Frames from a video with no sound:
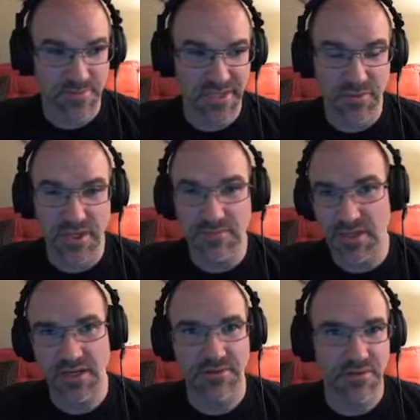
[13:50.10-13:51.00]
by the way, I
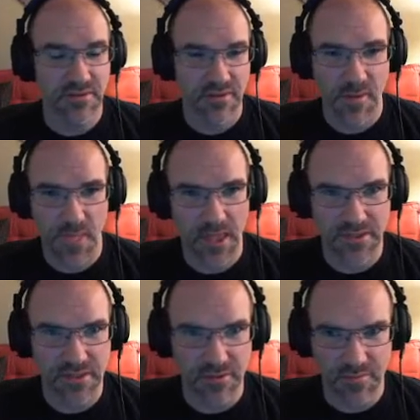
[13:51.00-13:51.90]

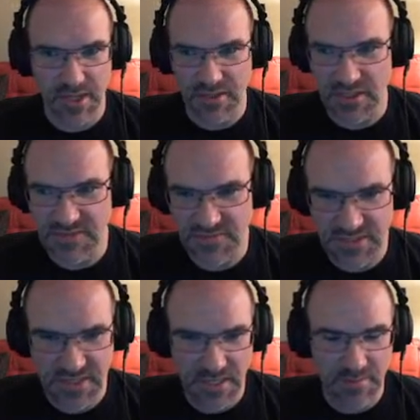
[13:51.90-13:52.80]
did all the bad guys for
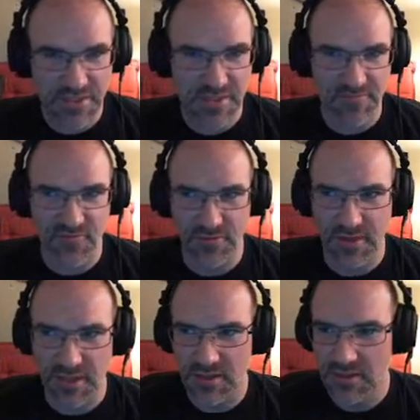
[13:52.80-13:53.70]
this game except for
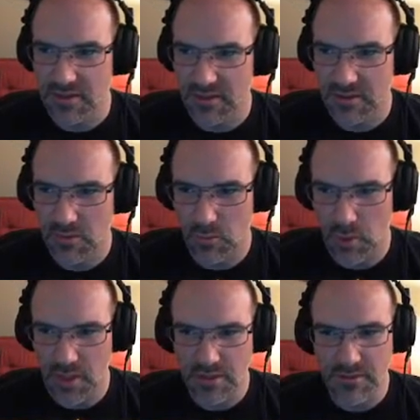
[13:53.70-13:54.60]
like
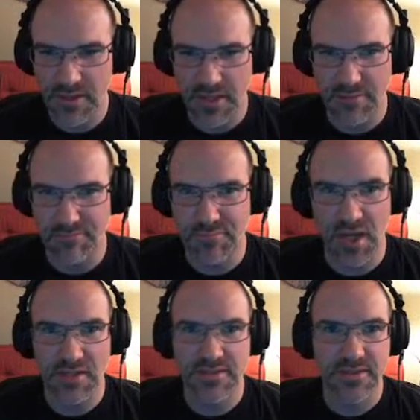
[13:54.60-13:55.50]
one that I
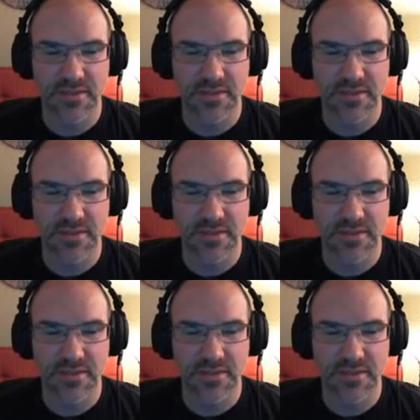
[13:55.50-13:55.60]
bought.